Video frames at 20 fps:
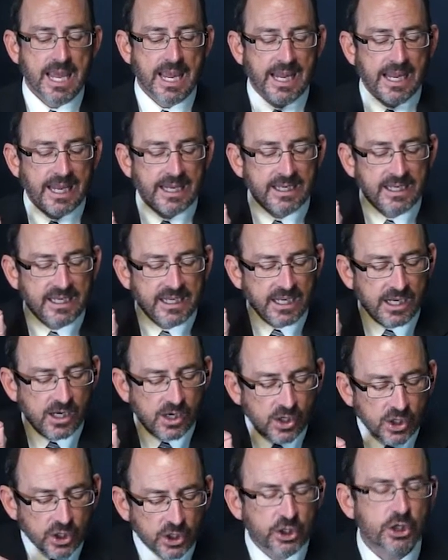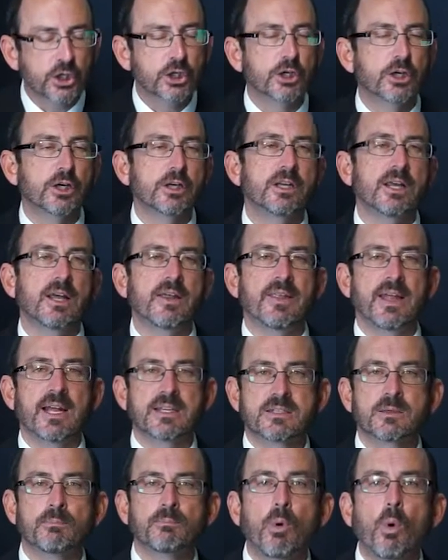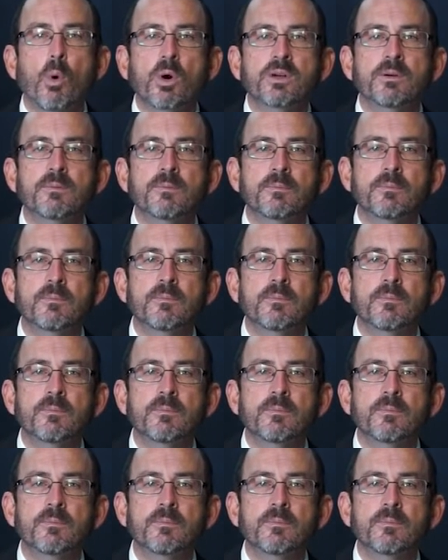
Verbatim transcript: And he heard, and that's important